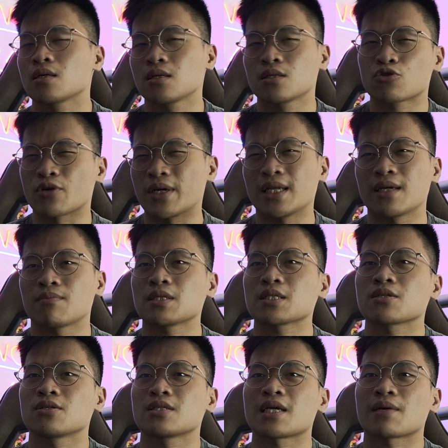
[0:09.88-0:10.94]
training
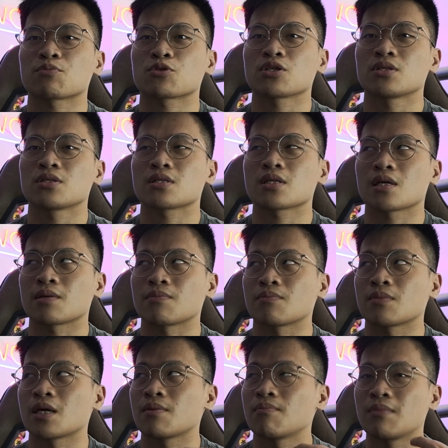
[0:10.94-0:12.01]
misconceptions,
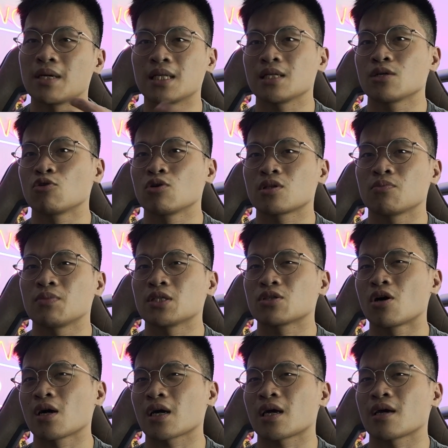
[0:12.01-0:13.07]
I'm mainly going to be
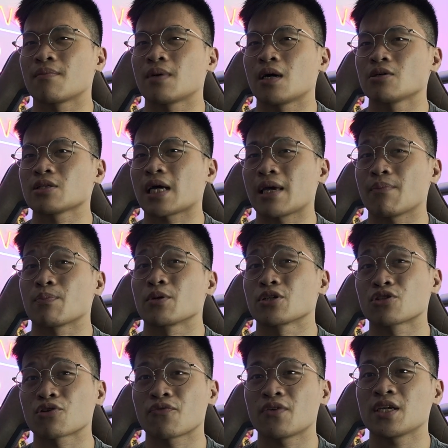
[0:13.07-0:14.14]
talking about
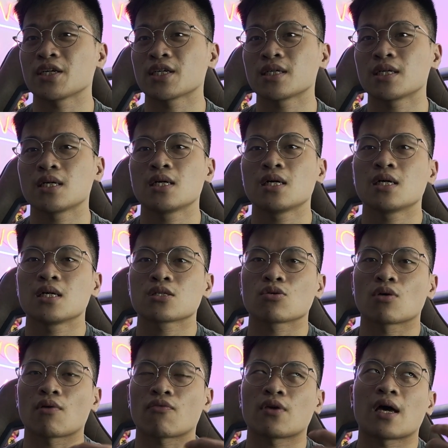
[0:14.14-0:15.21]
hypertrophy here. So
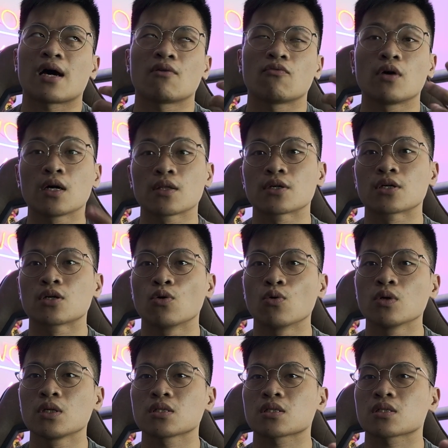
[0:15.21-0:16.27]
if you have other
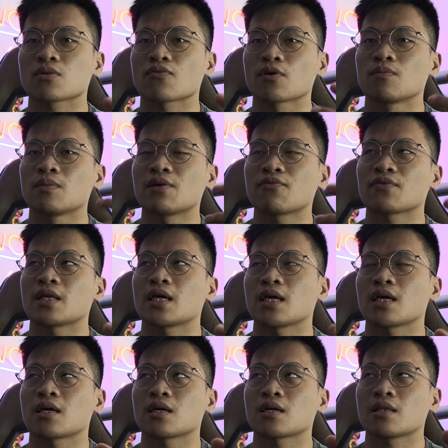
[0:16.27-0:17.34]
goals from
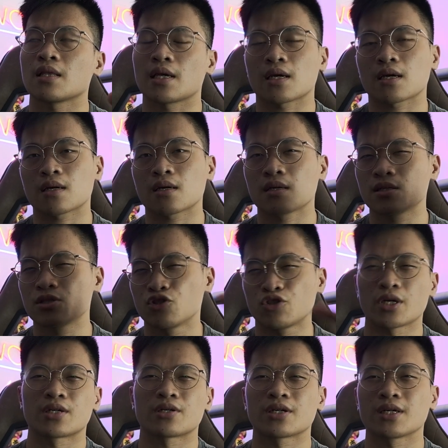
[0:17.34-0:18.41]
lifting, like
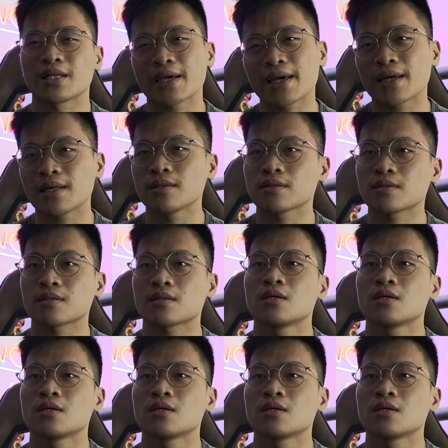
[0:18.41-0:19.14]
general health